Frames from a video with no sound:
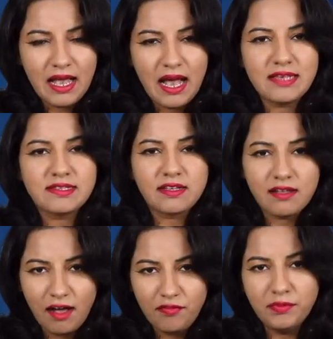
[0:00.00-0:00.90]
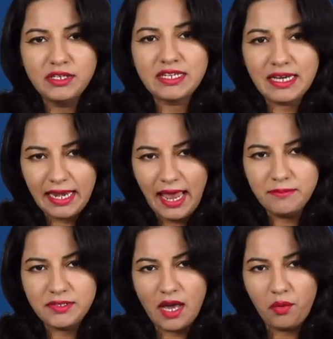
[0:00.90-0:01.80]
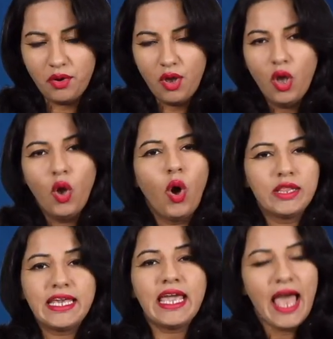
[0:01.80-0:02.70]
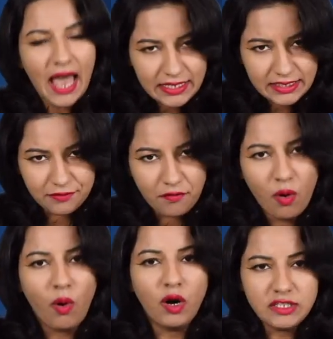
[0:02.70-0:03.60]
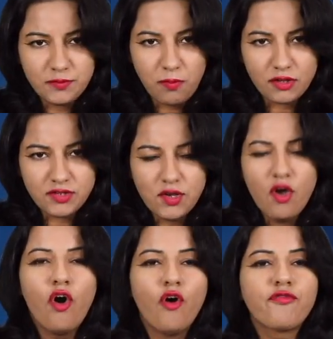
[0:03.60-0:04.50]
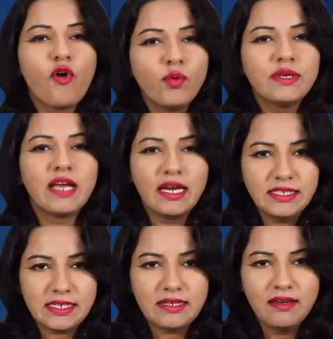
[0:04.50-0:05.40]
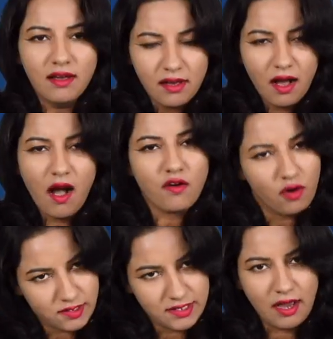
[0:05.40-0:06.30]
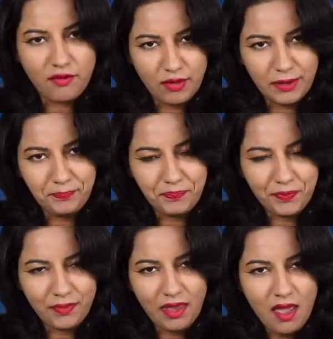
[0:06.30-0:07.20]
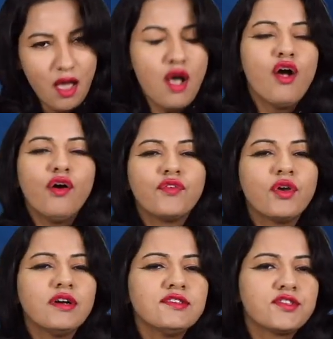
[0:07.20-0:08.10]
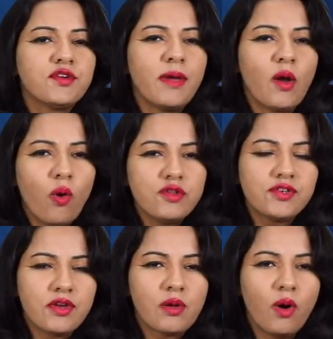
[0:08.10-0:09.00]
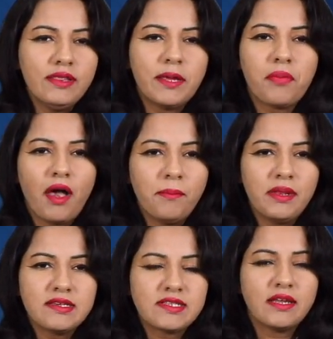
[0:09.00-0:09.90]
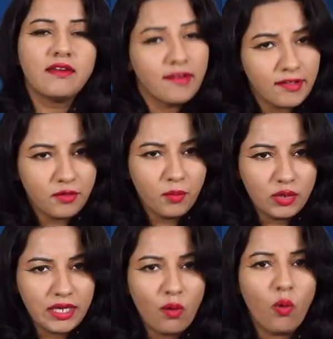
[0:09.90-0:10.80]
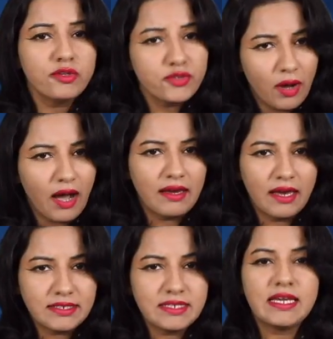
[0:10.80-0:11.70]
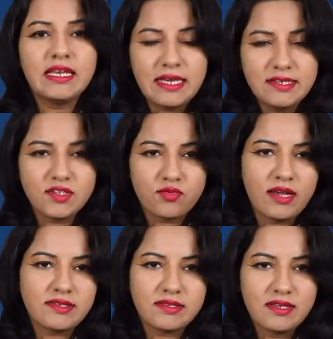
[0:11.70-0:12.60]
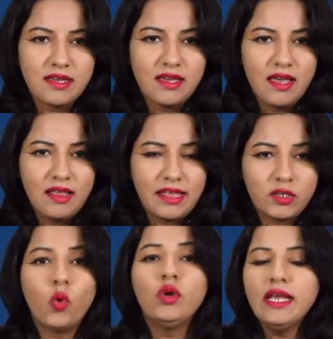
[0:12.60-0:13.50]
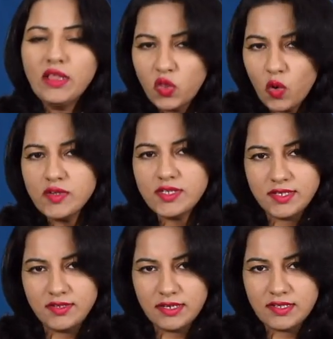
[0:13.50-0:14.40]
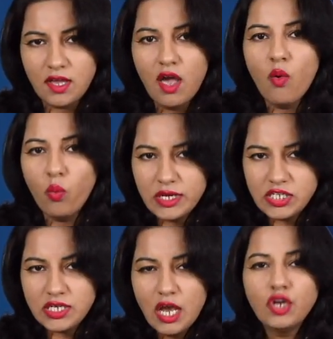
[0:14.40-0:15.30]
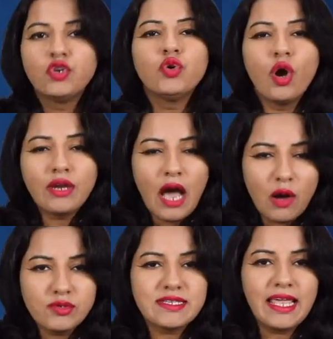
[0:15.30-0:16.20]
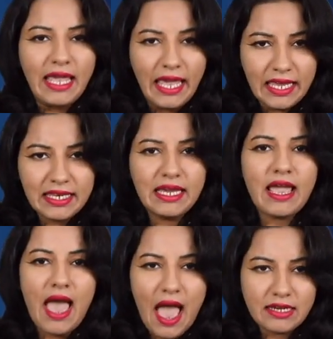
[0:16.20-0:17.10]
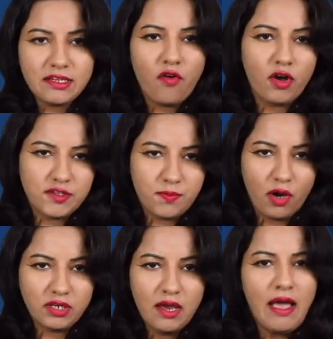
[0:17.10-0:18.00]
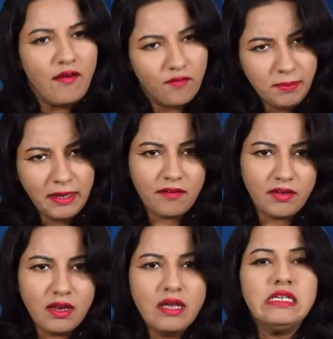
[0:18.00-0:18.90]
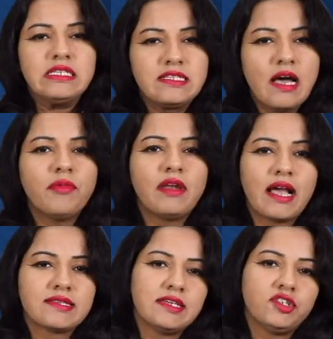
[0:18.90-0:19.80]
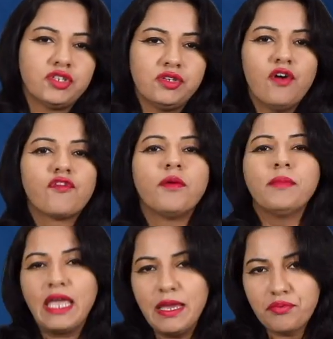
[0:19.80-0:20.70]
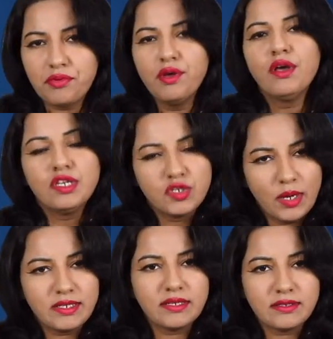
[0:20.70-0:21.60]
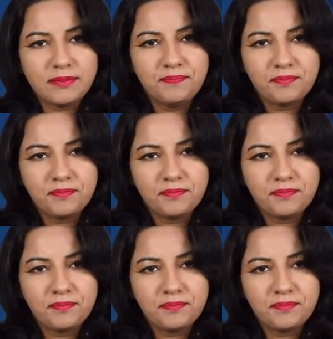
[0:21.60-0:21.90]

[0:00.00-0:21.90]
as the government clamps down on the active hotspots of COVID-19 across the country. Viewers, you may also recall that Prime Minister Narendra Modi also highlighted in his address that only those districts which do not house any active hotspot will be given some relaxation from April 20th.